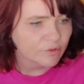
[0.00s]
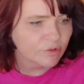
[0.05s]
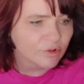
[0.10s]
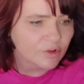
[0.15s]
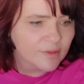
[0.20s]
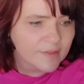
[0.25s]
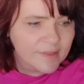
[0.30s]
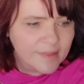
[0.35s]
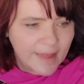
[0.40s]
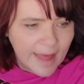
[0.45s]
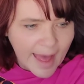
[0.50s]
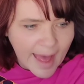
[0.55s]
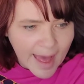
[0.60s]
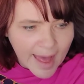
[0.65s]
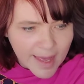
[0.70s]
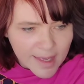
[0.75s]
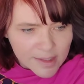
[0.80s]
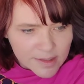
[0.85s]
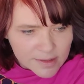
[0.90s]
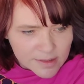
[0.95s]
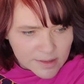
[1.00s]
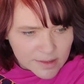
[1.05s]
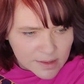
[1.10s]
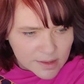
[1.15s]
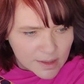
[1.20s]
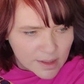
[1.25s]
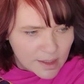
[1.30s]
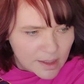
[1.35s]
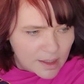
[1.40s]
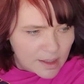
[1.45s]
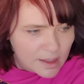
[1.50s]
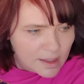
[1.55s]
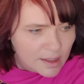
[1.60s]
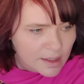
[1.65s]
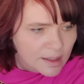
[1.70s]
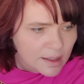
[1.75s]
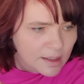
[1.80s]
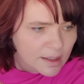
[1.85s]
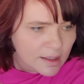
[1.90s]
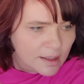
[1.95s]
for that.
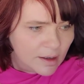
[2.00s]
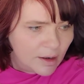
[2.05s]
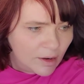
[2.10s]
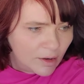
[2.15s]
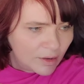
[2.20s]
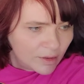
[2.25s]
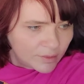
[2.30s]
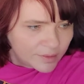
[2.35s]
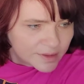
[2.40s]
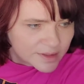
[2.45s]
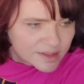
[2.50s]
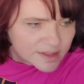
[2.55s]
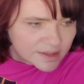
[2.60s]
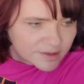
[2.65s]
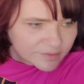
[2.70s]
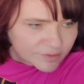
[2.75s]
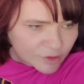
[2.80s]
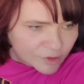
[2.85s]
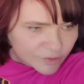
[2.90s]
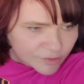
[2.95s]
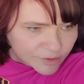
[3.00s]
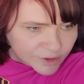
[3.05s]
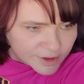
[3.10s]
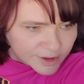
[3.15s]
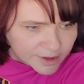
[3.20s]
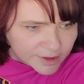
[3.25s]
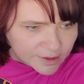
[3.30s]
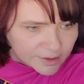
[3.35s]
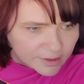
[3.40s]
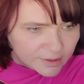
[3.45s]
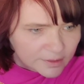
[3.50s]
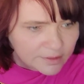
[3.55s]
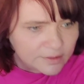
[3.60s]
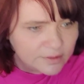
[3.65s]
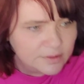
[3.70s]
All the stuff over here.